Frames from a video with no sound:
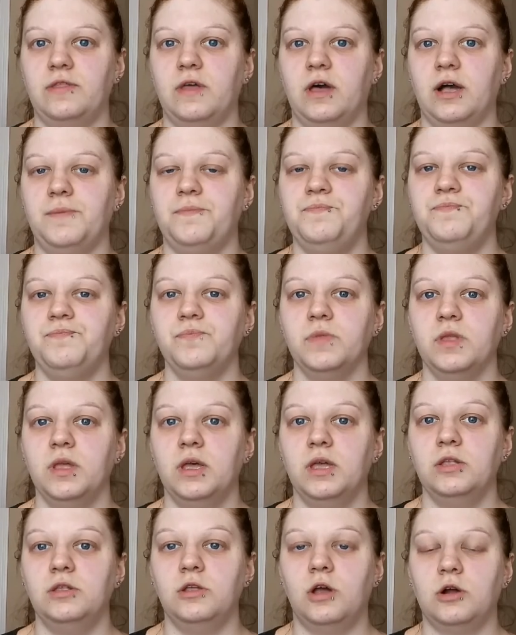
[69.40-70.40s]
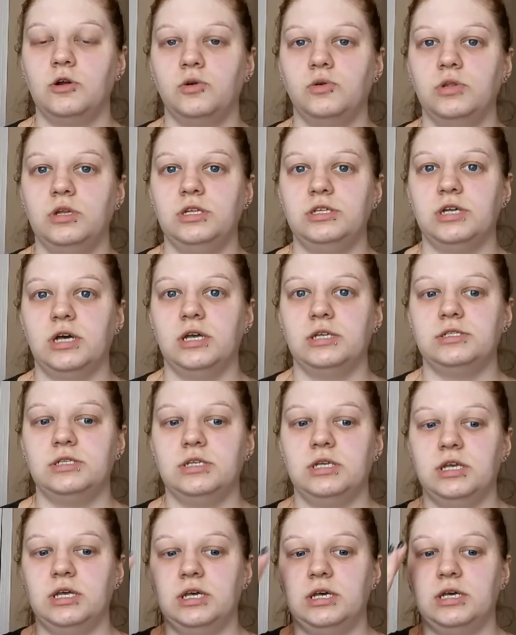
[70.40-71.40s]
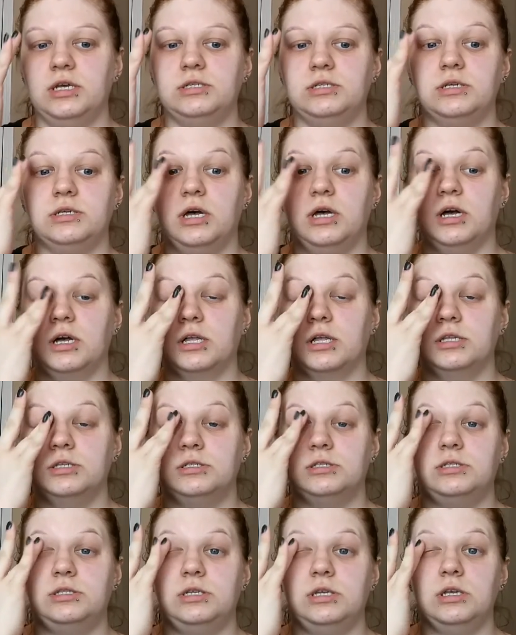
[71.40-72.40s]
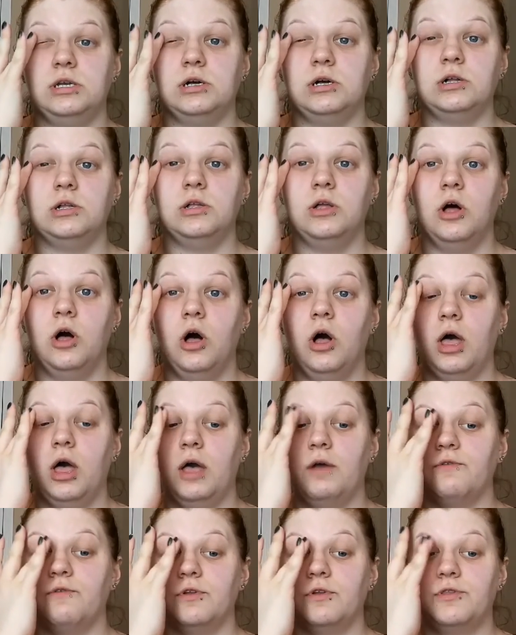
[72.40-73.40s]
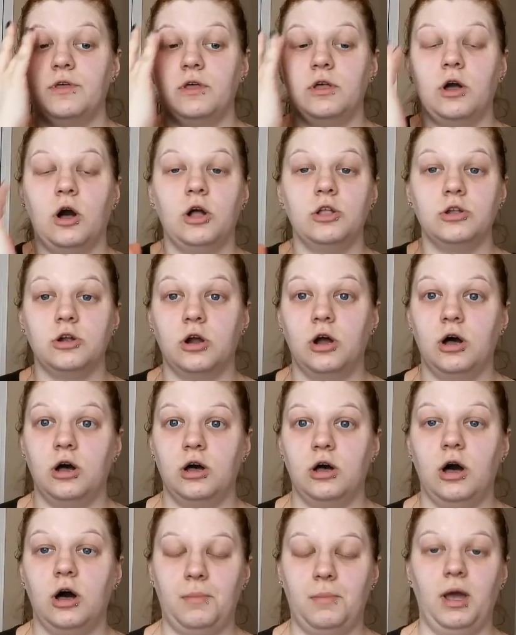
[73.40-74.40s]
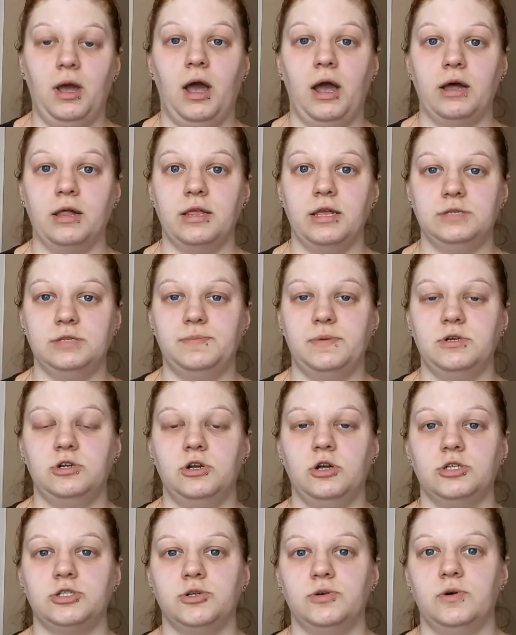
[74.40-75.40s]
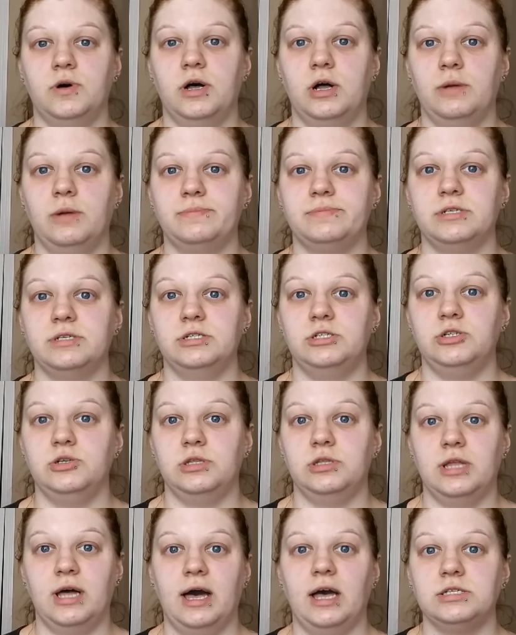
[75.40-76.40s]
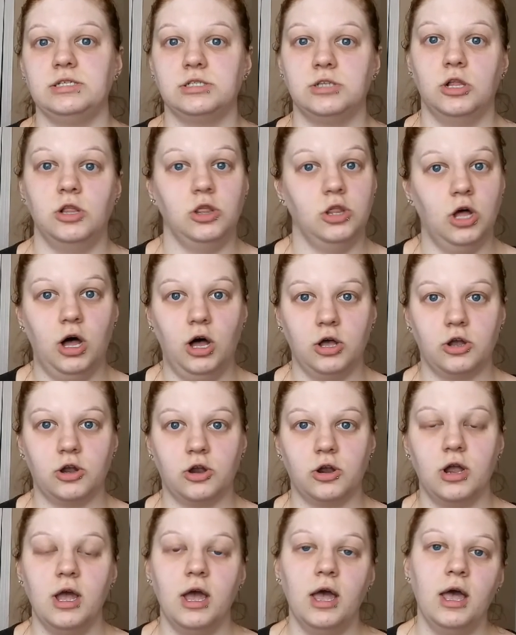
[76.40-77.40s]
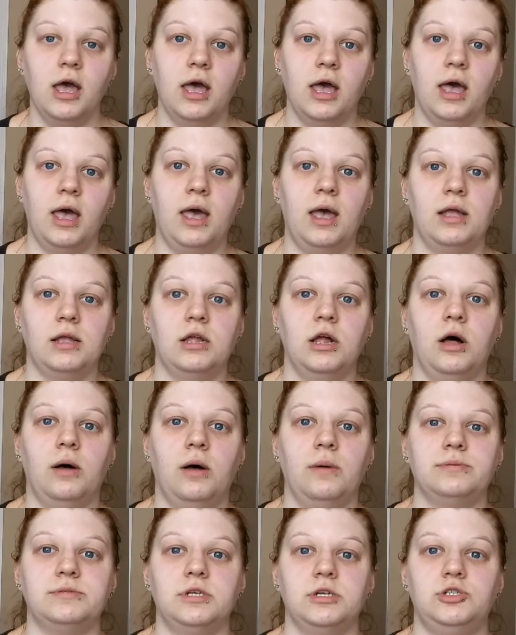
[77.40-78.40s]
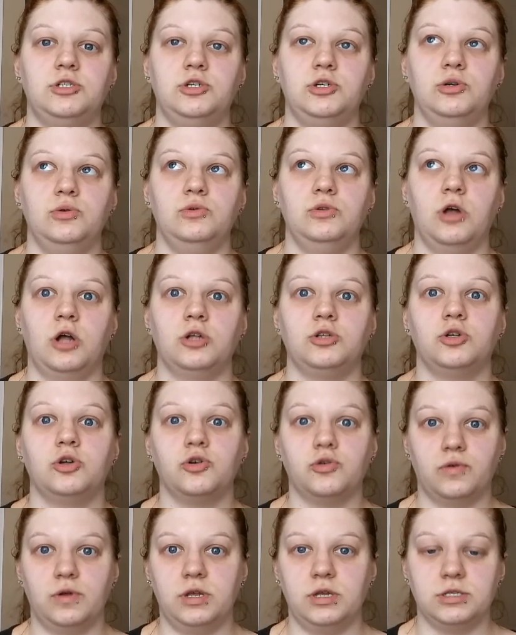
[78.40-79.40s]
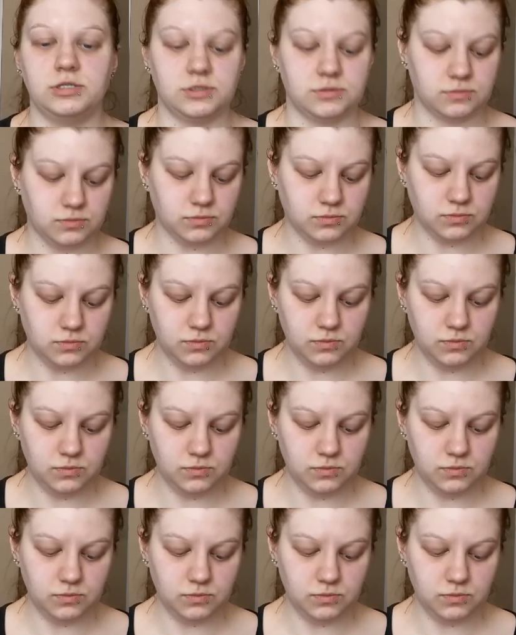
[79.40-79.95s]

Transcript: find that not only does it conceal everything on my eyelids, but it also helps it to last longer and helps it to not crease.